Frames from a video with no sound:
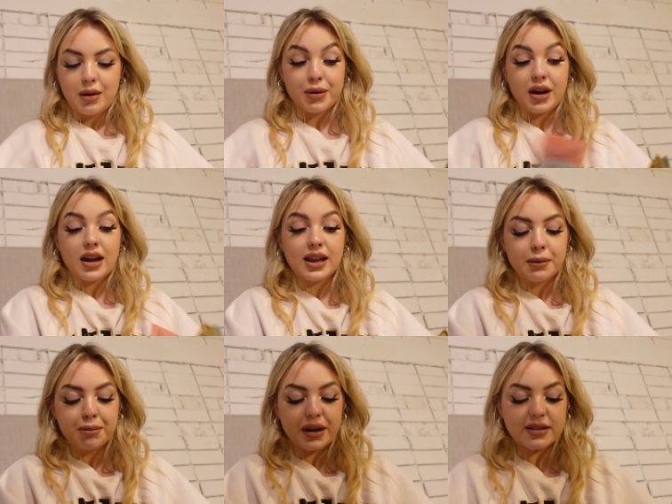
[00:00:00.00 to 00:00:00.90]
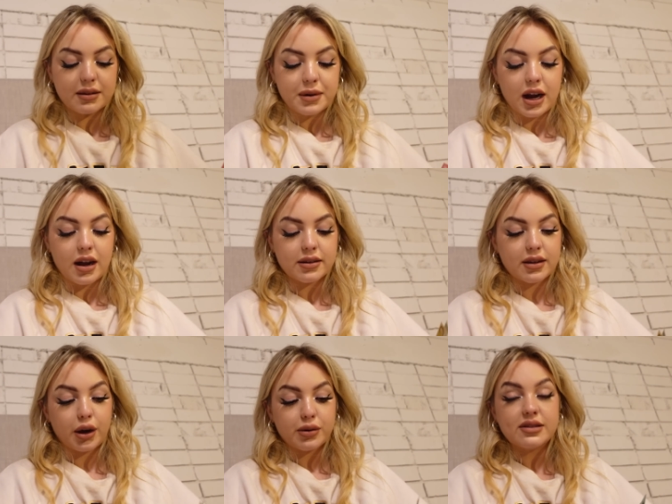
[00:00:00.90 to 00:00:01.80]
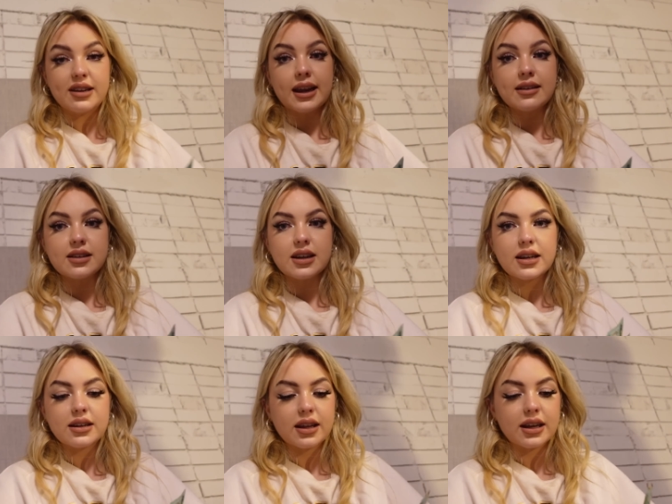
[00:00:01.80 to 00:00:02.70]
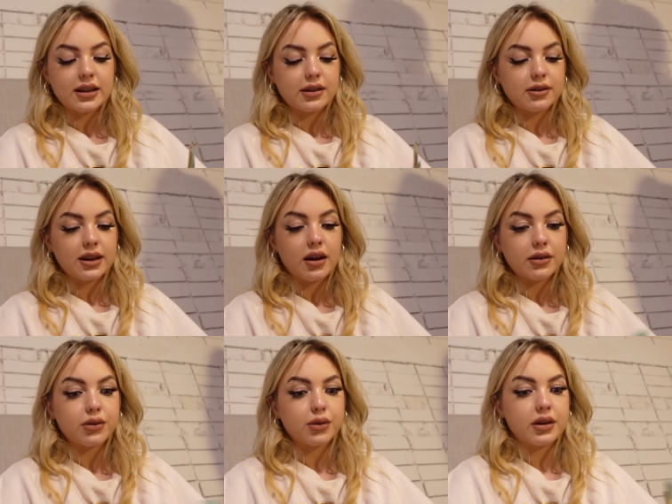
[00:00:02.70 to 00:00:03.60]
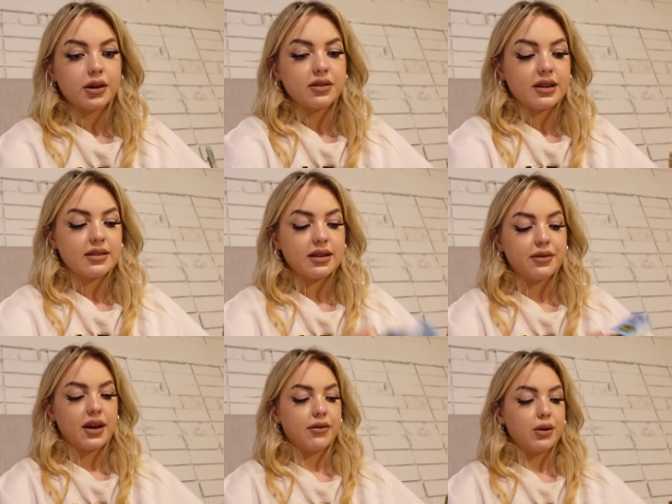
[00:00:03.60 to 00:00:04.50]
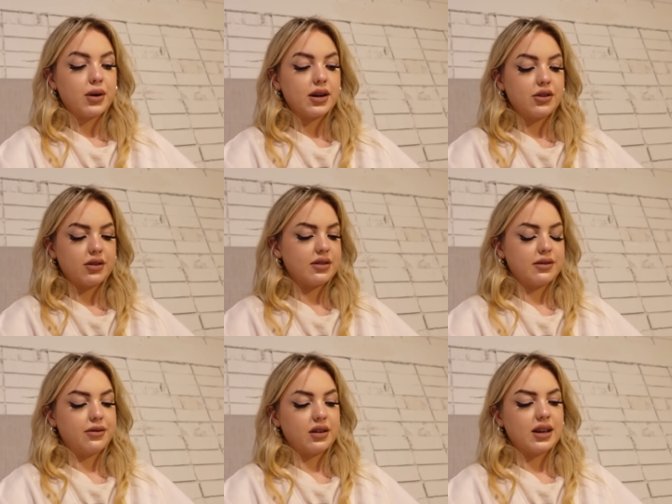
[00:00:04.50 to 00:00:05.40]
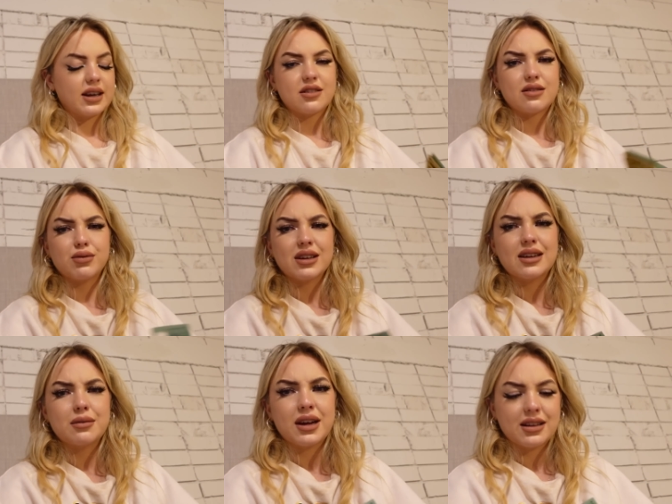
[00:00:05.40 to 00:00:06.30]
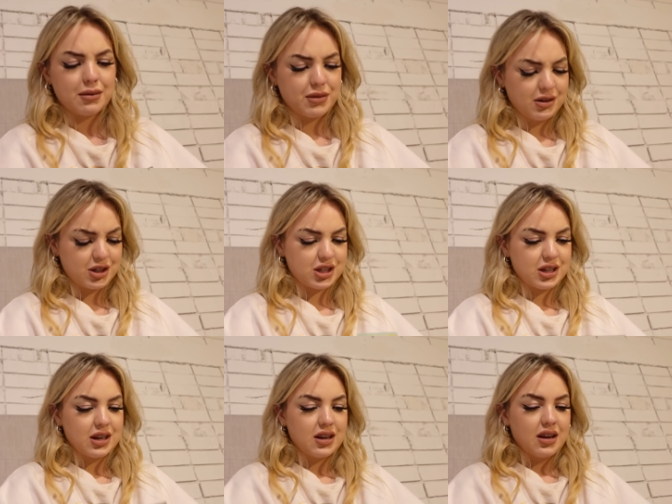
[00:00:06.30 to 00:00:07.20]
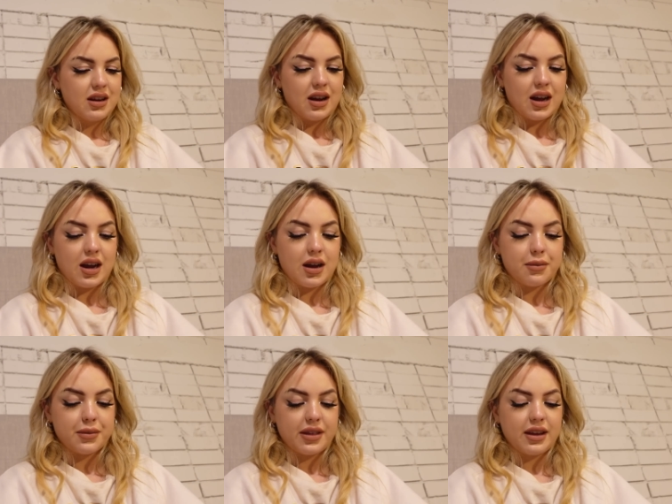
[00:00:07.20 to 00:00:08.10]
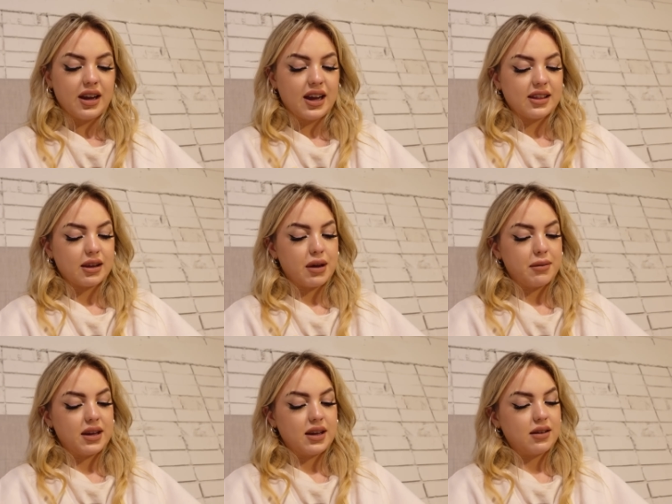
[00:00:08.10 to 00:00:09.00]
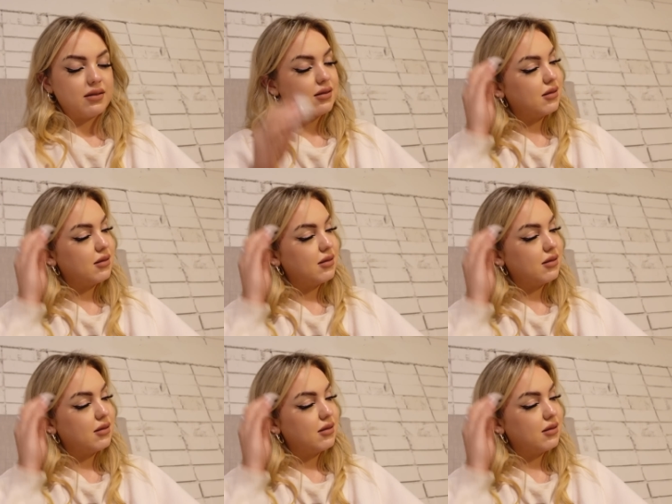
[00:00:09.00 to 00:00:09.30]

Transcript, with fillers: But I like busted my ass, like I was dancing, like I literally hustled and I was dancing for everyone. I just feel like I just really didn't make that much. Um, I think I had like maybe